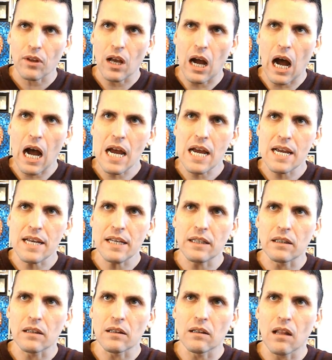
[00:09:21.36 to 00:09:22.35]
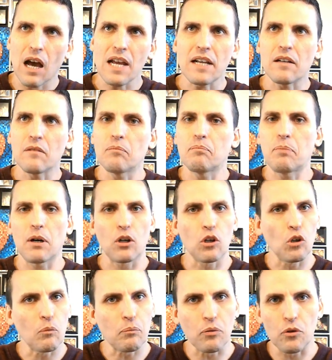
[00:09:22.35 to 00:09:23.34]
I like
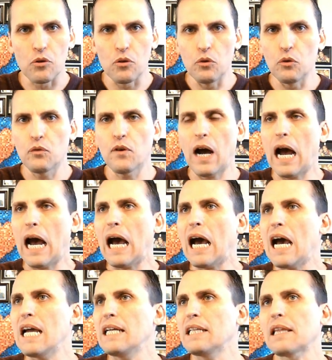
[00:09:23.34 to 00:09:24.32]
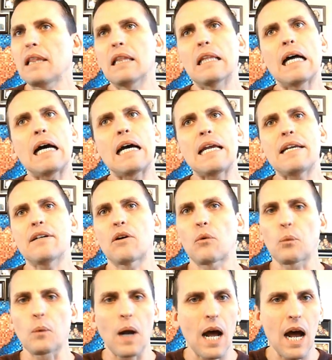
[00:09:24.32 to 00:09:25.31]
barrel proof. I like a
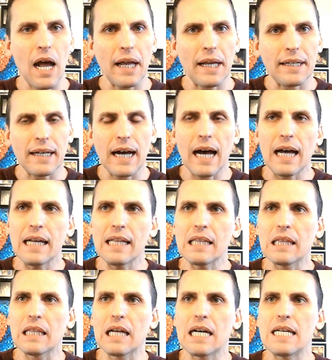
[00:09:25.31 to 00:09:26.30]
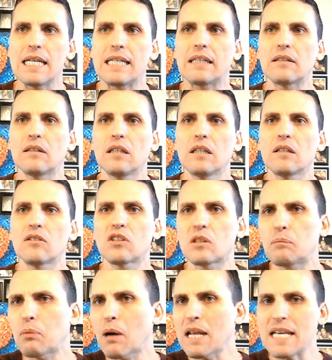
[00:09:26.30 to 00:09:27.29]
ride. I like
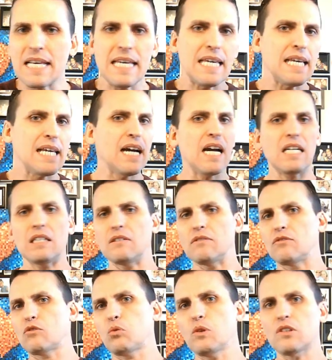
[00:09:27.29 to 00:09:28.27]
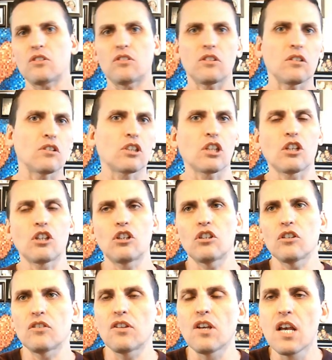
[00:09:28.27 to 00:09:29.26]
spiky kind of twists and
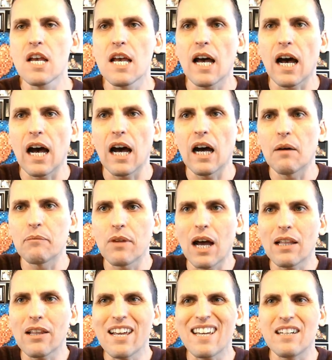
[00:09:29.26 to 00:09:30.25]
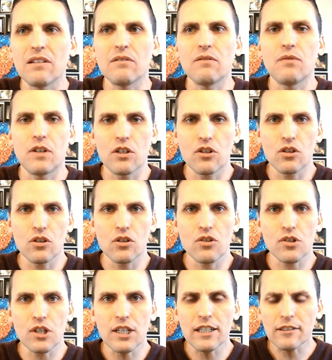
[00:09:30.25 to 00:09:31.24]
turns. I like an adventure
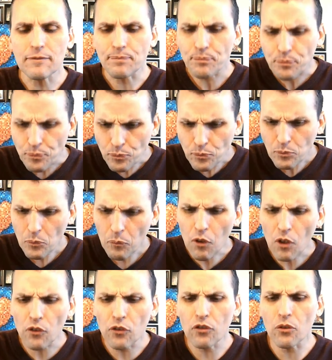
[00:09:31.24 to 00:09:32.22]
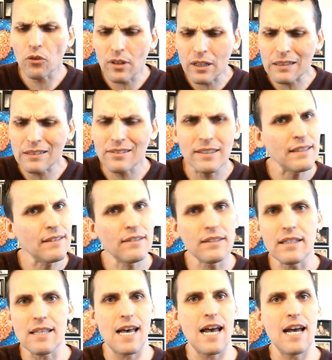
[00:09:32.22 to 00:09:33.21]
drink. So this
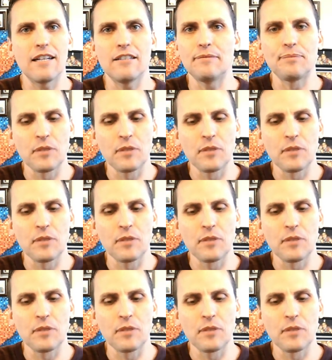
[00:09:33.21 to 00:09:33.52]
isn't that.